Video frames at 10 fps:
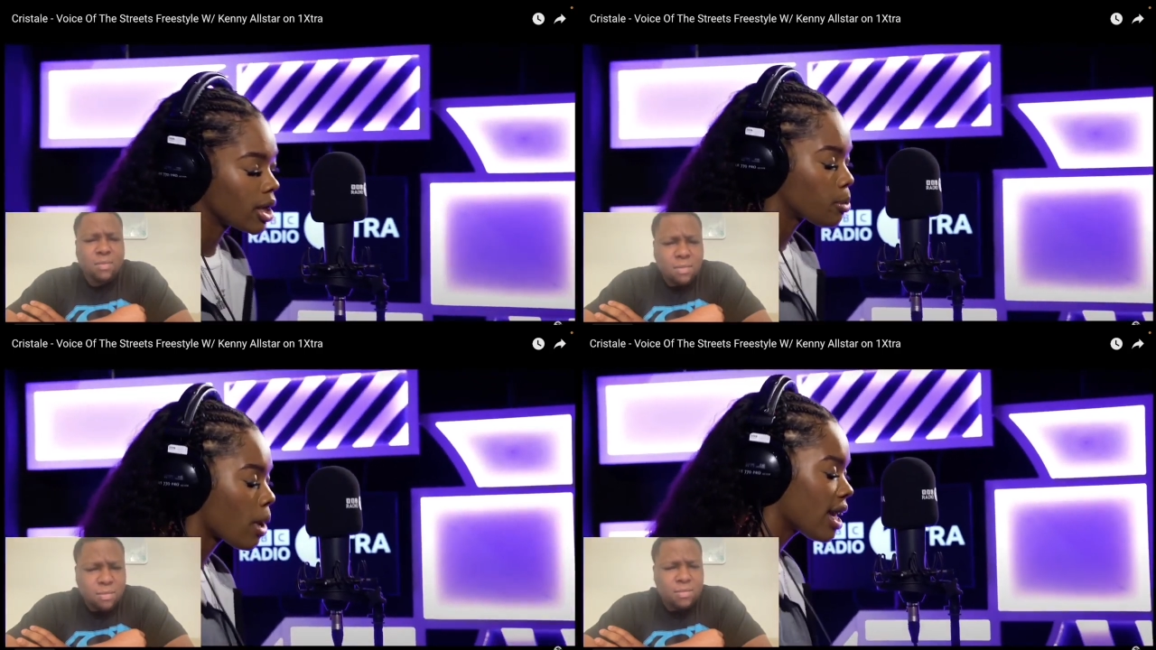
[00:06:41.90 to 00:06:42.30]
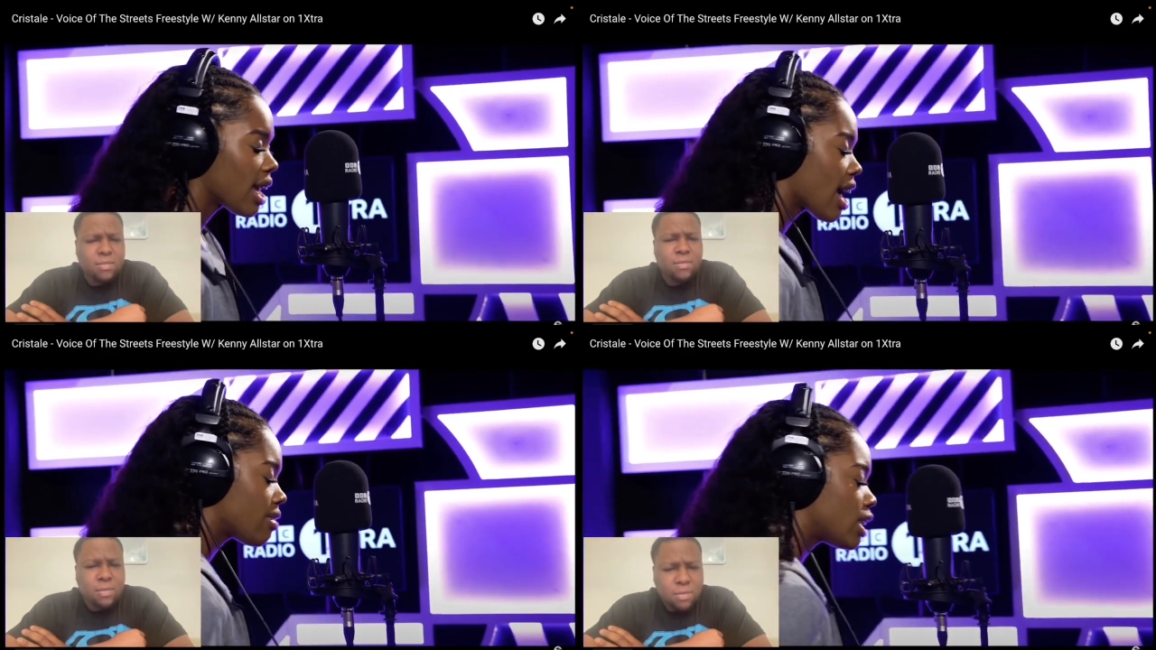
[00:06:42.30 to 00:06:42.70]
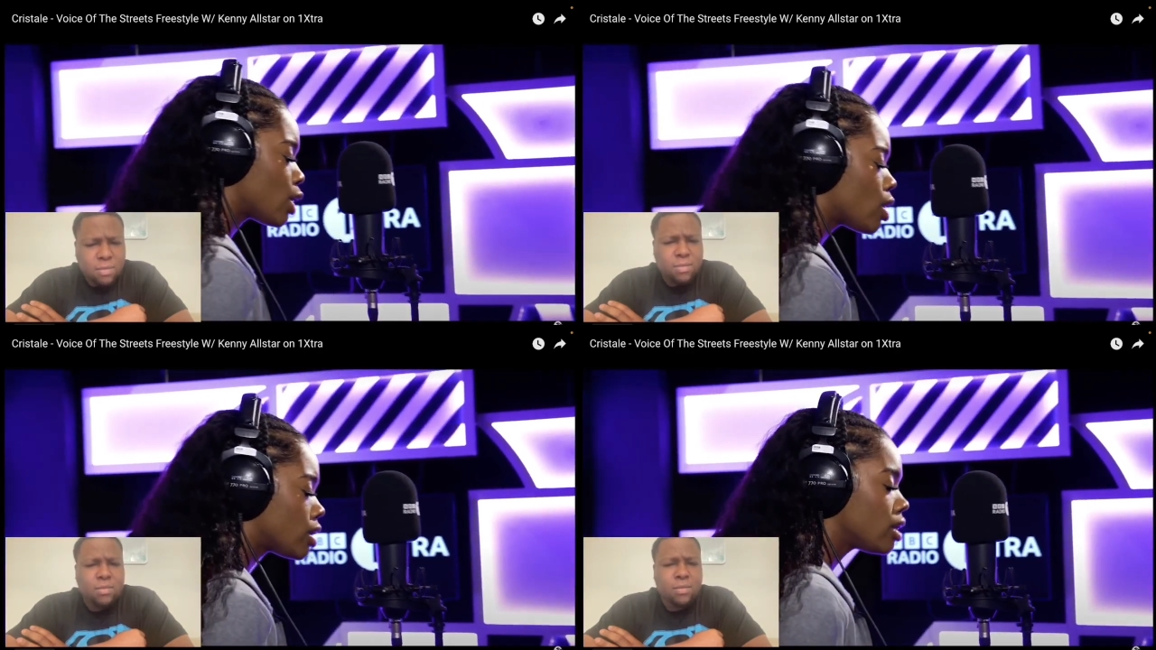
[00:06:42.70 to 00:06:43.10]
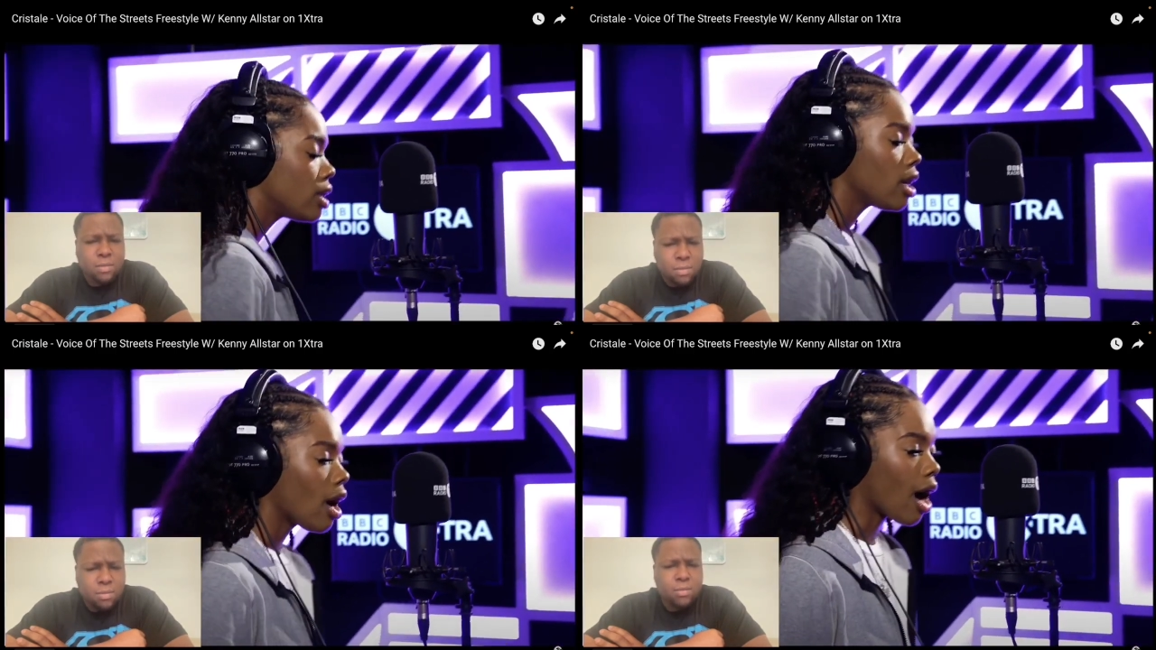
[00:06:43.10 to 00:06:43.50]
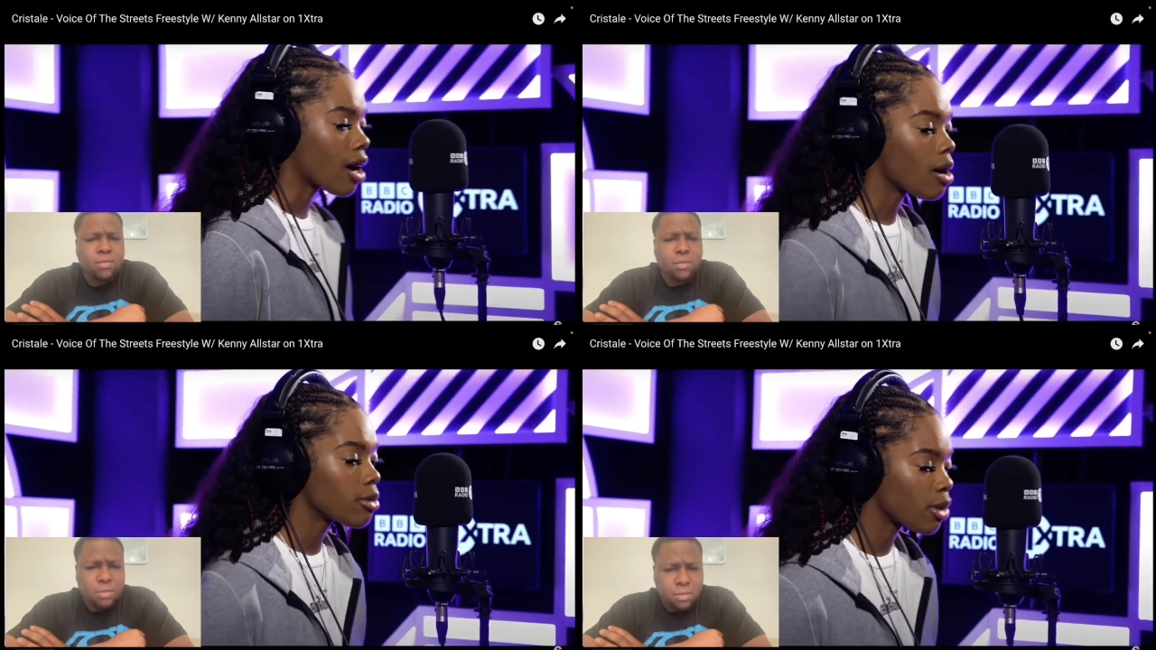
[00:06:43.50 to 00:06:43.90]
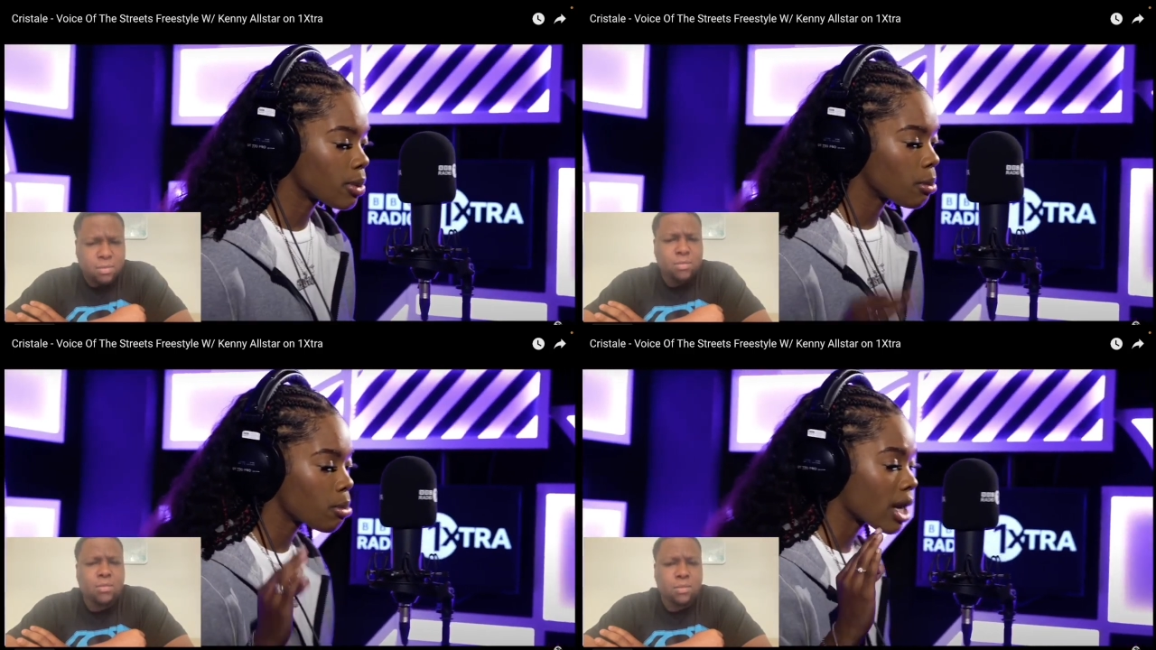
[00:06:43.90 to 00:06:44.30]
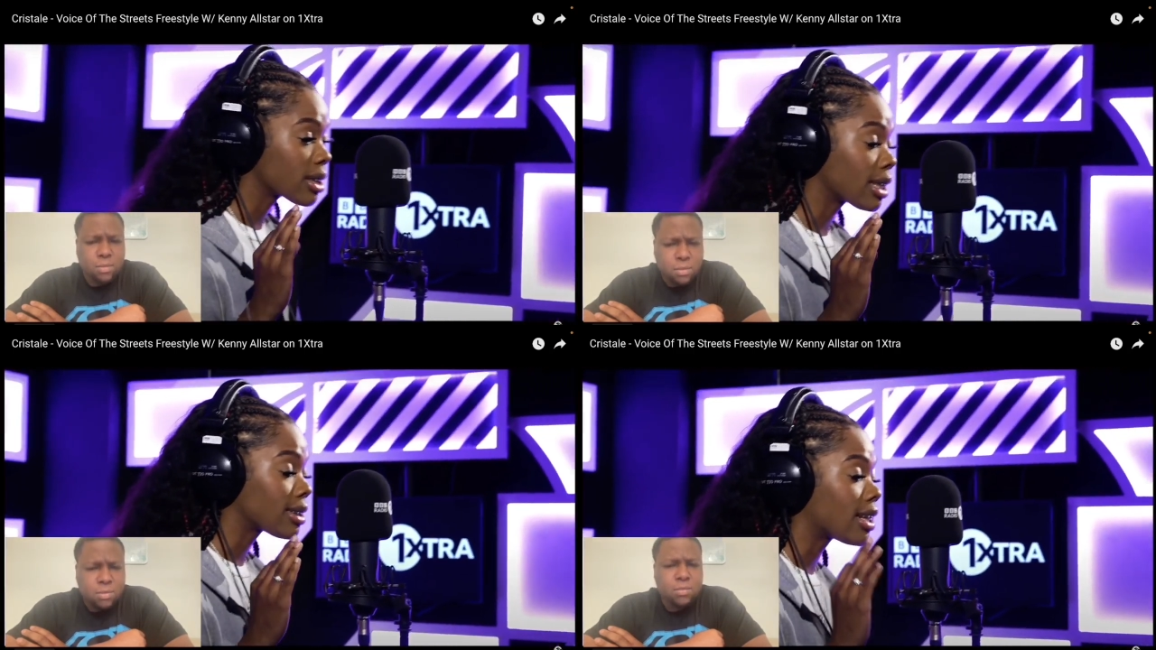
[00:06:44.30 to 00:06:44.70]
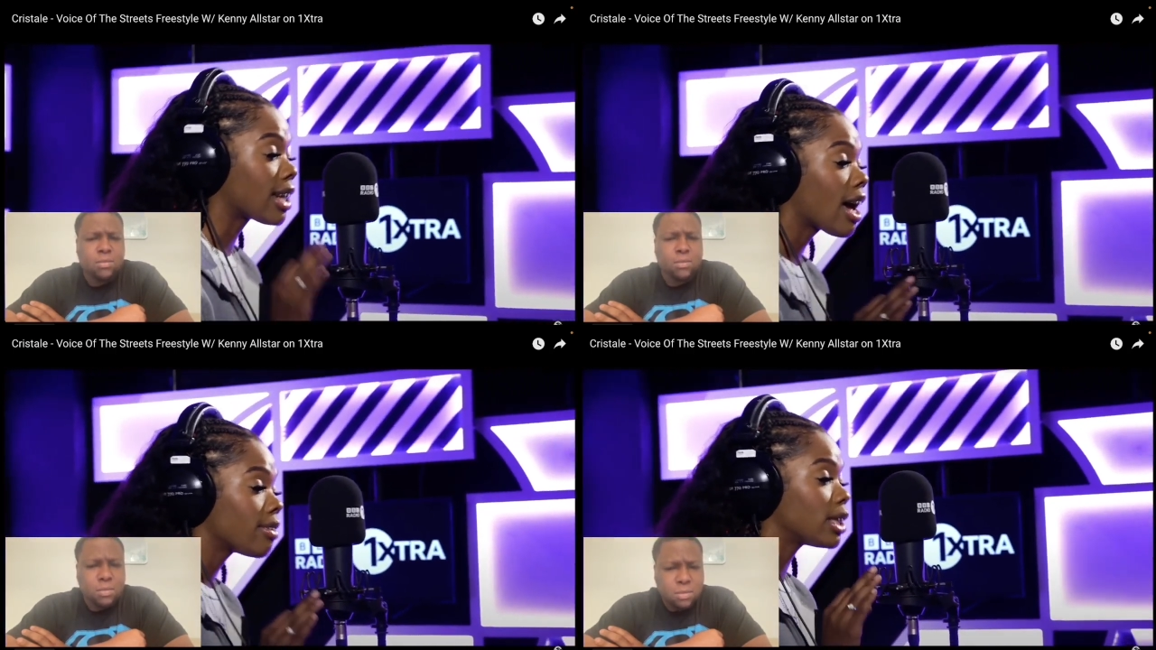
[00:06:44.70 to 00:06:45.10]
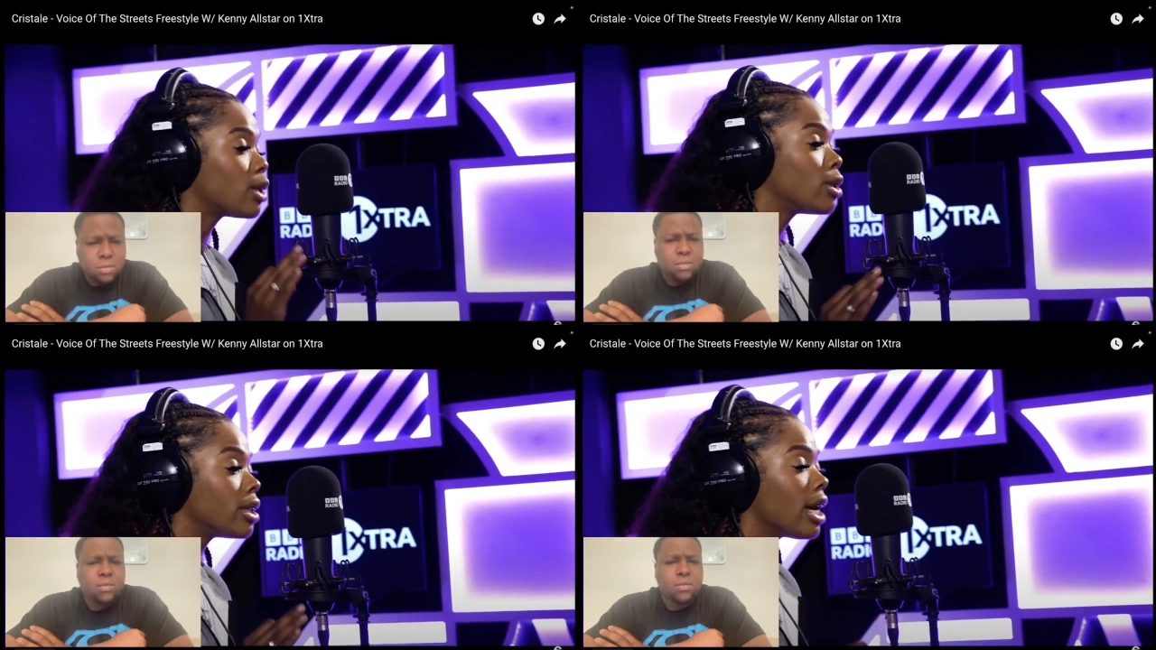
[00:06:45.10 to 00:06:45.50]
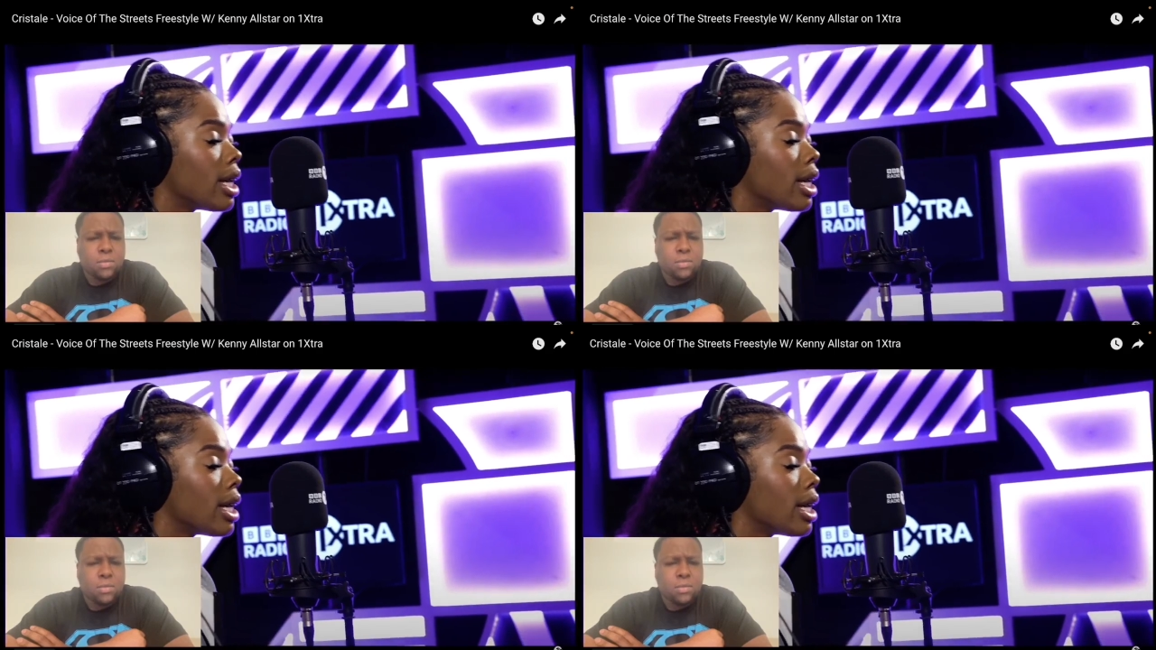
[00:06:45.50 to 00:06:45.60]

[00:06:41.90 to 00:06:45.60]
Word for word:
Speaker 1: is my livelihood. I come from the bricks, that's a livelihood.